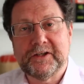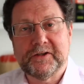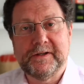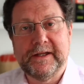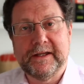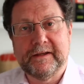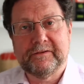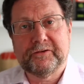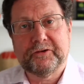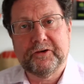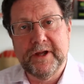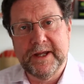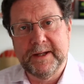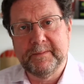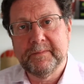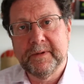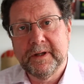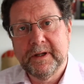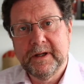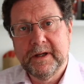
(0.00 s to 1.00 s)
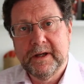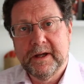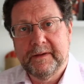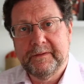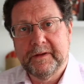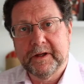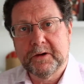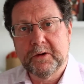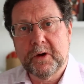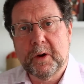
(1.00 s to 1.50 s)
it to an extreme and
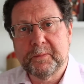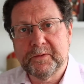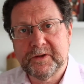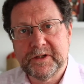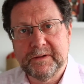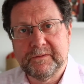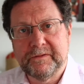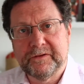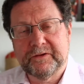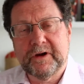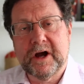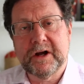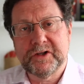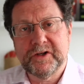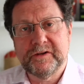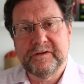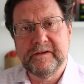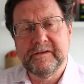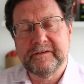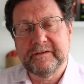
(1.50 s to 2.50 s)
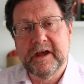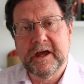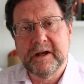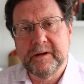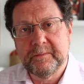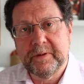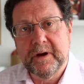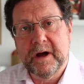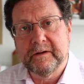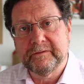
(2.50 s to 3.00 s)
the cooperative structures in certain
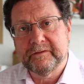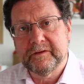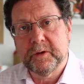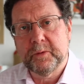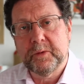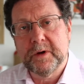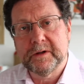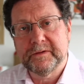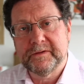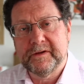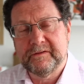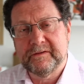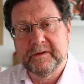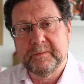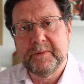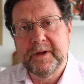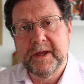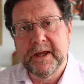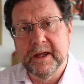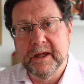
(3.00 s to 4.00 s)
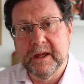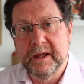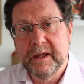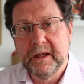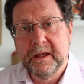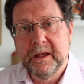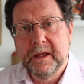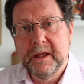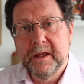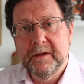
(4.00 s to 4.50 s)
parts of the world disappear,
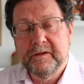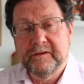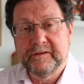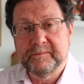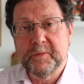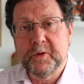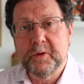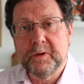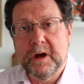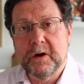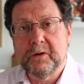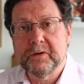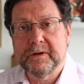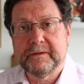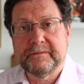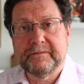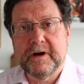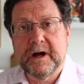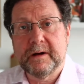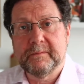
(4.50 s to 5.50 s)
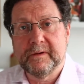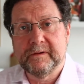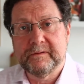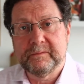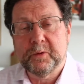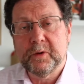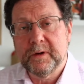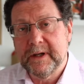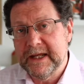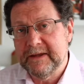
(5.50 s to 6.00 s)
the smallholder farmers
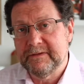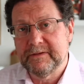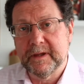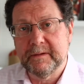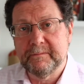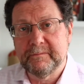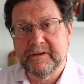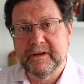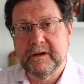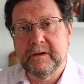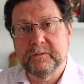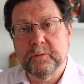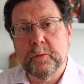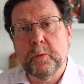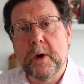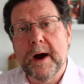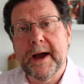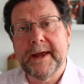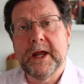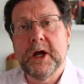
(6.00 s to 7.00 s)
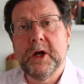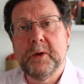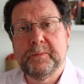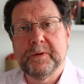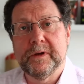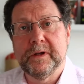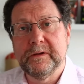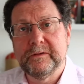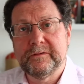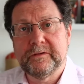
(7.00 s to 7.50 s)
will leave themselves wide
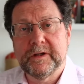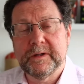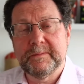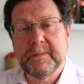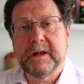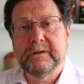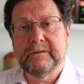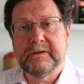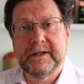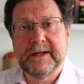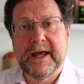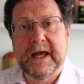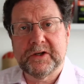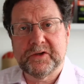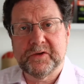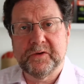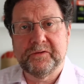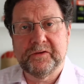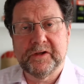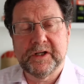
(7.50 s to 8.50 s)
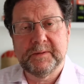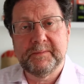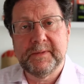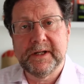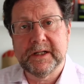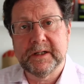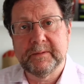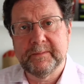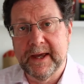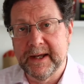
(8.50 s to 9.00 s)
open to the multinationals and the
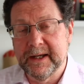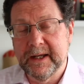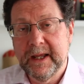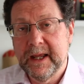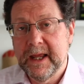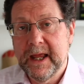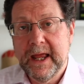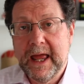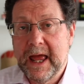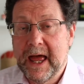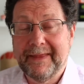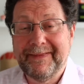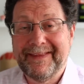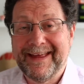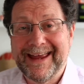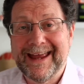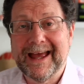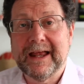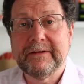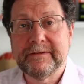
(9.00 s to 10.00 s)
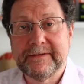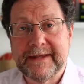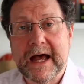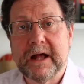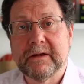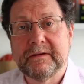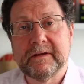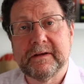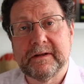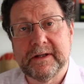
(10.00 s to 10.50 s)
middlemen, and they
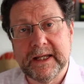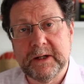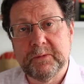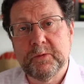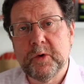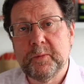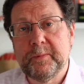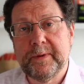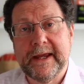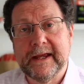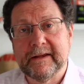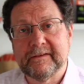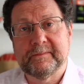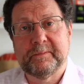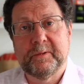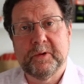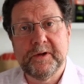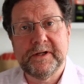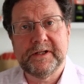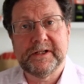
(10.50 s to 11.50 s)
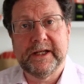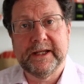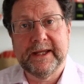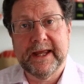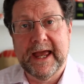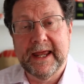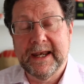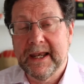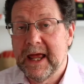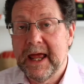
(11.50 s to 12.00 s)
undoubtedly will be exploited
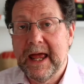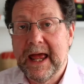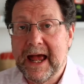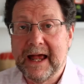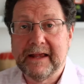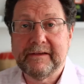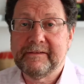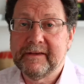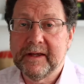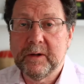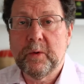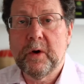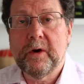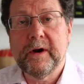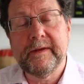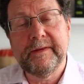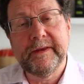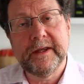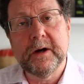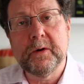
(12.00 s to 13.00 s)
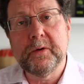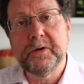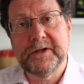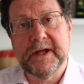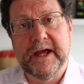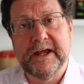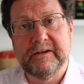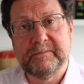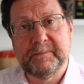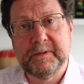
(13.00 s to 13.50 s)
again as they were in the old
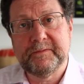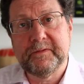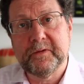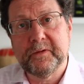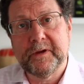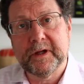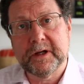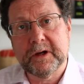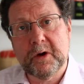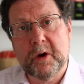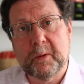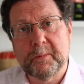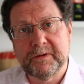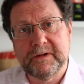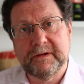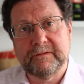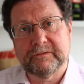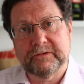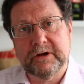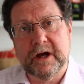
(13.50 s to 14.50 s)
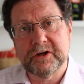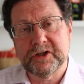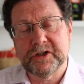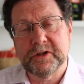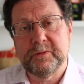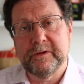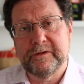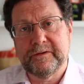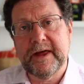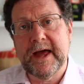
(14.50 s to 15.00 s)
days before the cooperative structure
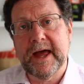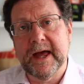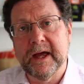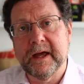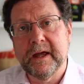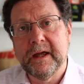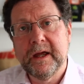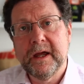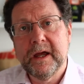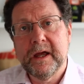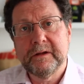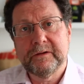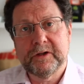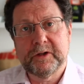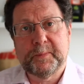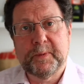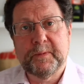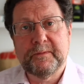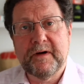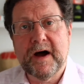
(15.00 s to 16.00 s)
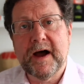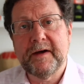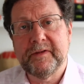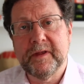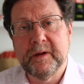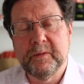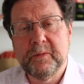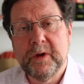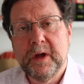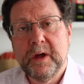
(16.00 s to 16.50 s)
was there to provide
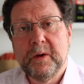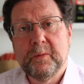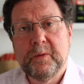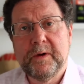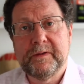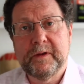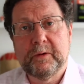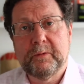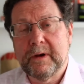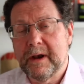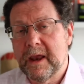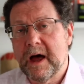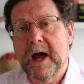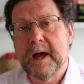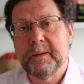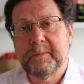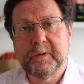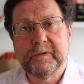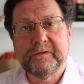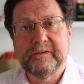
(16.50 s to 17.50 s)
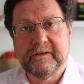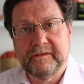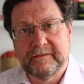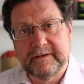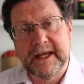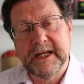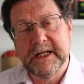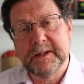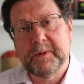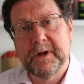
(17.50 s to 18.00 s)
them with a reliable,
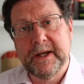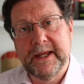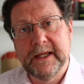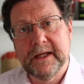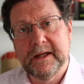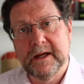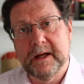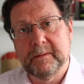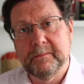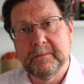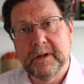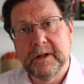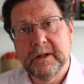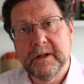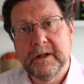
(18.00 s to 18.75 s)
sustainable income.